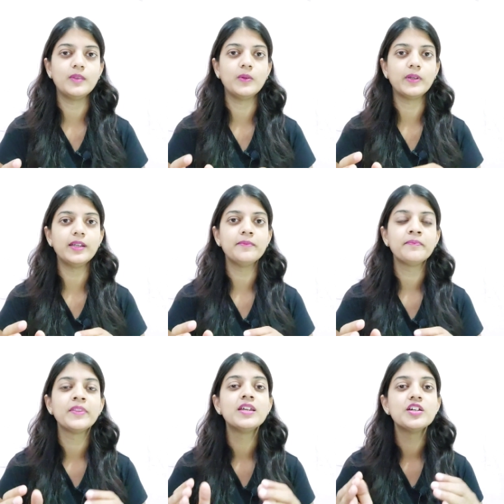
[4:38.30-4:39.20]
Okay,
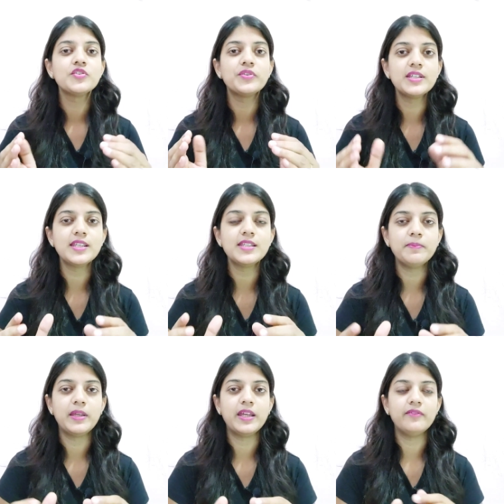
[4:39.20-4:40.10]
so this is a
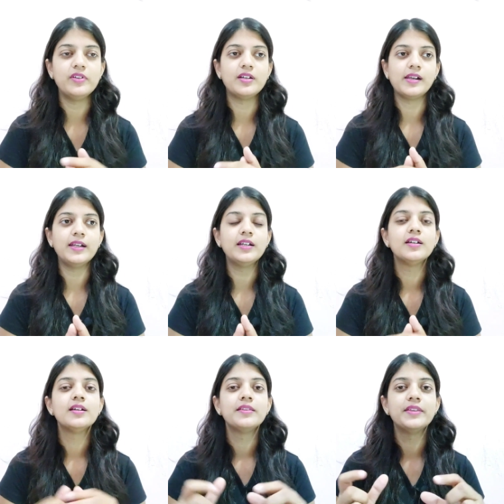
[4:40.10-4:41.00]
behavior, right?
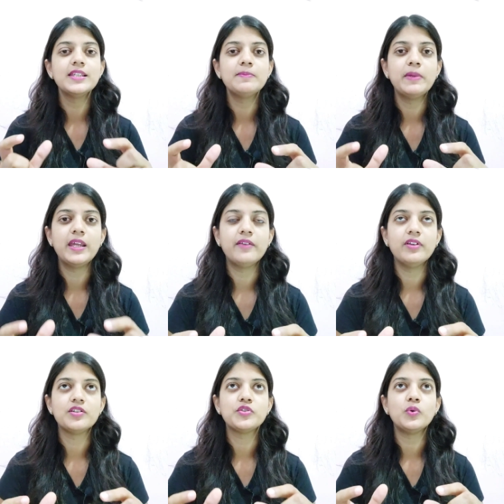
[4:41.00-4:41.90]
This
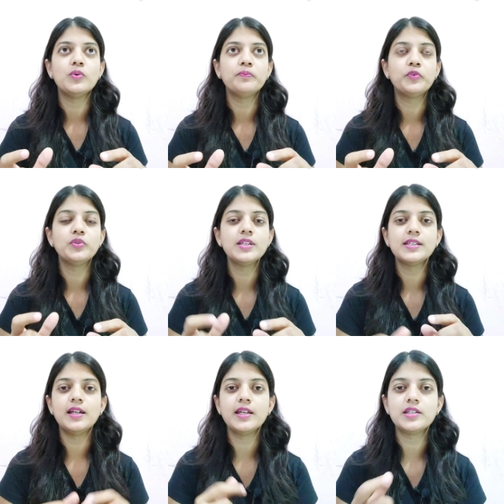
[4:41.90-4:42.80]
behavior. So to this
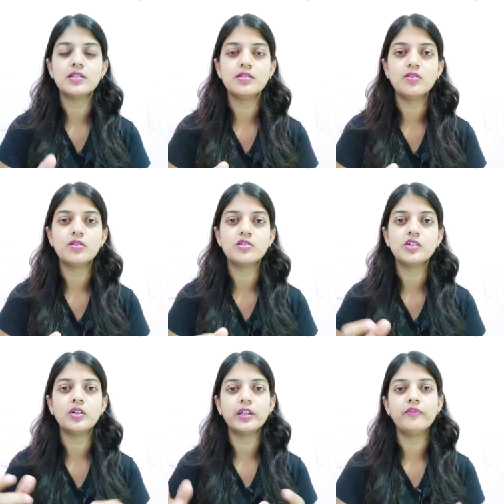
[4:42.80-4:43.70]
collections dot
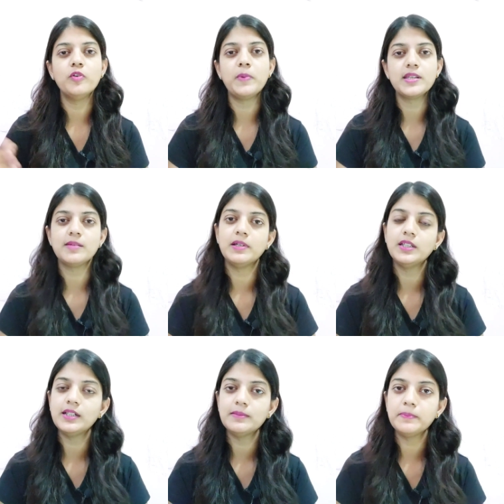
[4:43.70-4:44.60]
sort, if you pass some
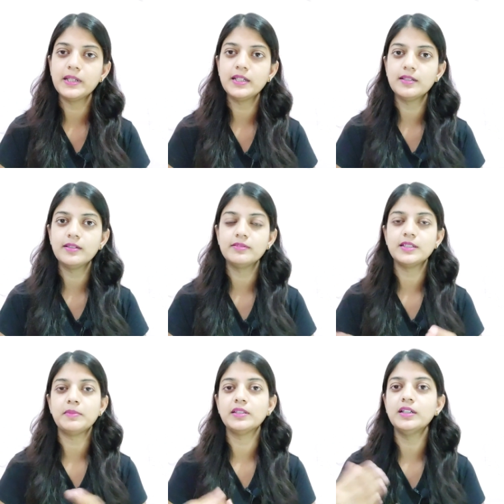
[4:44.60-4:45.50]
other comparator,
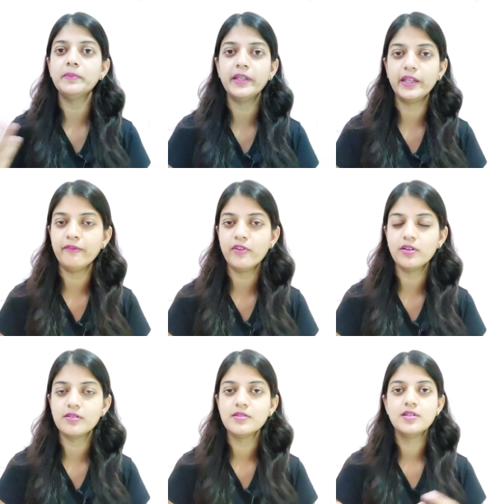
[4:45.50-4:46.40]
some other
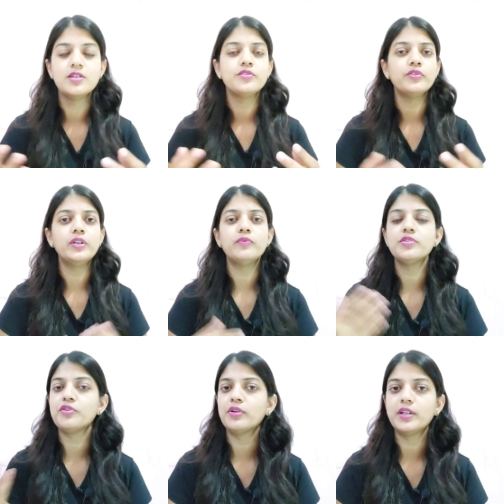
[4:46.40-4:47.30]
behavior, so it
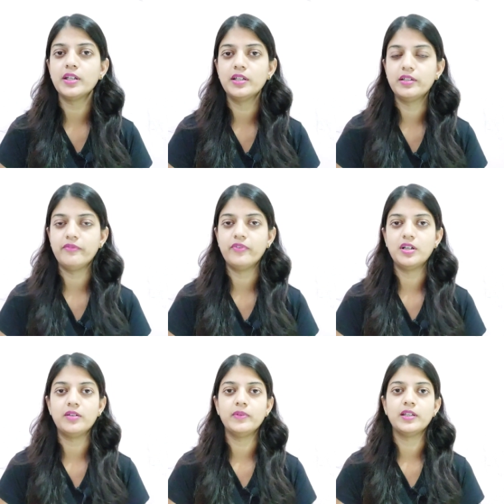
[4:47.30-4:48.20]
would sort it in a
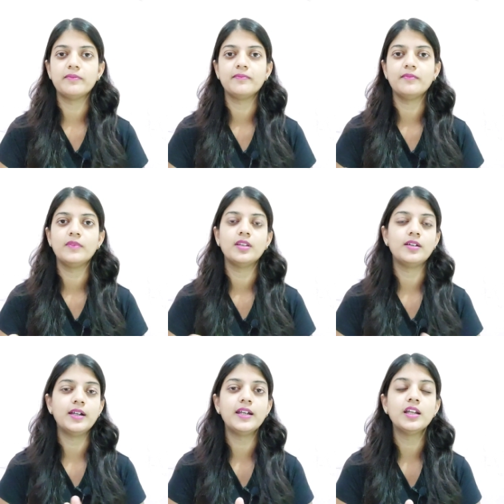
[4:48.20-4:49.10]
different way,
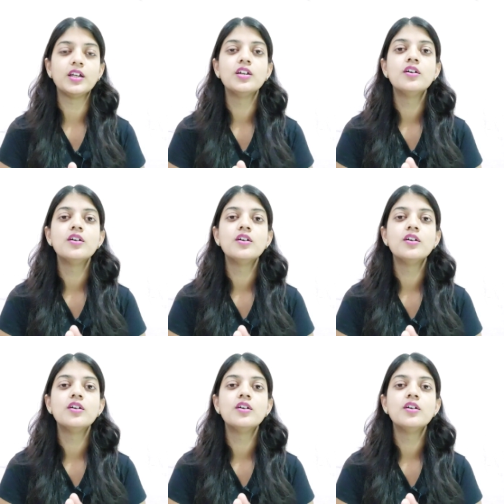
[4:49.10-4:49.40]
right?